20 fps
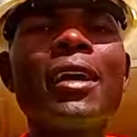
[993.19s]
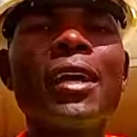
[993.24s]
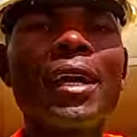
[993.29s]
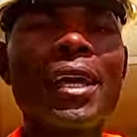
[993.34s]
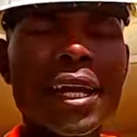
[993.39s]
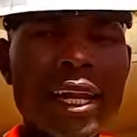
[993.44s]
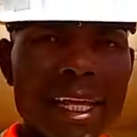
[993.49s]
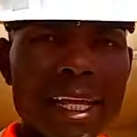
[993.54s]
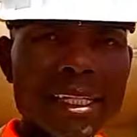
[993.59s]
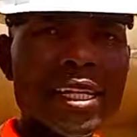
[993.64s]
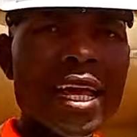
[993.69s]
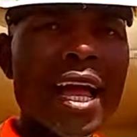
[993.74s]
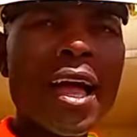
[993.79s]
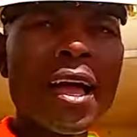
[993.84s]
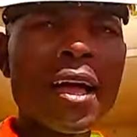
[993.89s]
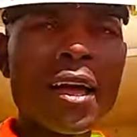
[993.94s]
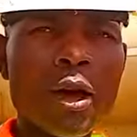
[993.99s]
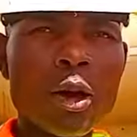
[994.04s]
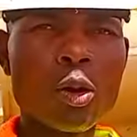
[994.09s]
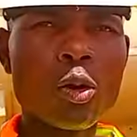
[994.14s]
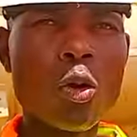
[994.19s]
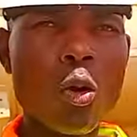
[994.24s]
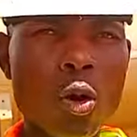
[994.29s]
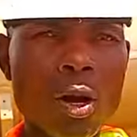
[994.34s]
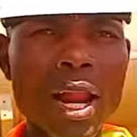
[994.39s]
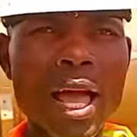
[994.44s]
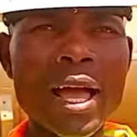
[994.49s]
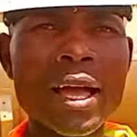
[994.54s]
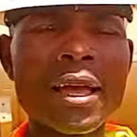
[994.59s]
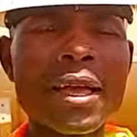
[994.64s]
Grader,
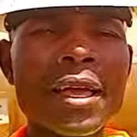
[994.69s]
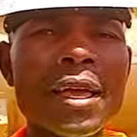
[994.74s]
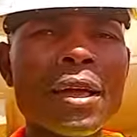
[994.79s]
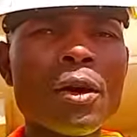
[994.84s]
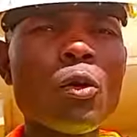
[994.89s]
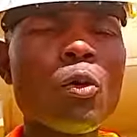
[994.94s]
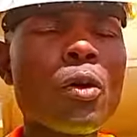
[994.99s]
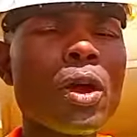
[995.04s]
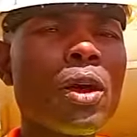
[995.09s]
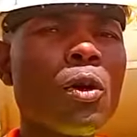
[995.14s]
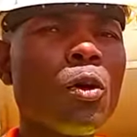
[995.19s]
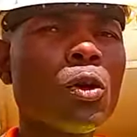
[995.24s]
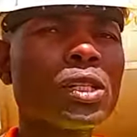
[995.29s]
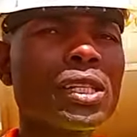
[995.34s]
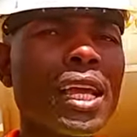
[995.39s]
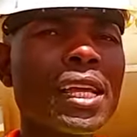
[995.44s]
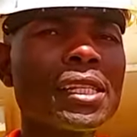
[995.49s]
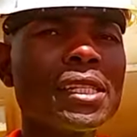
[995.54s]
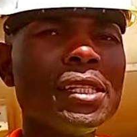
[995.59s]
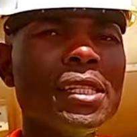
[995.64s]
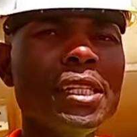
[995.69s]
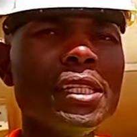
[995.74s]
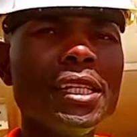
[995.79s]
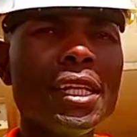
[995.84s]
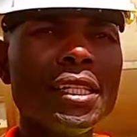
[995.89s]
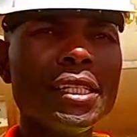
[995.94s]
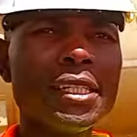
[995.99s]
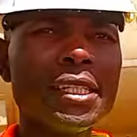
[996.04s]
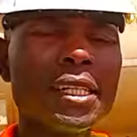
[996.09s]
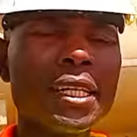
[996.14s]
roller. Where water is
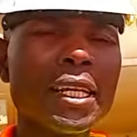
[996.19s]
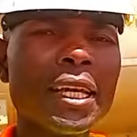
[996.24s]
needed,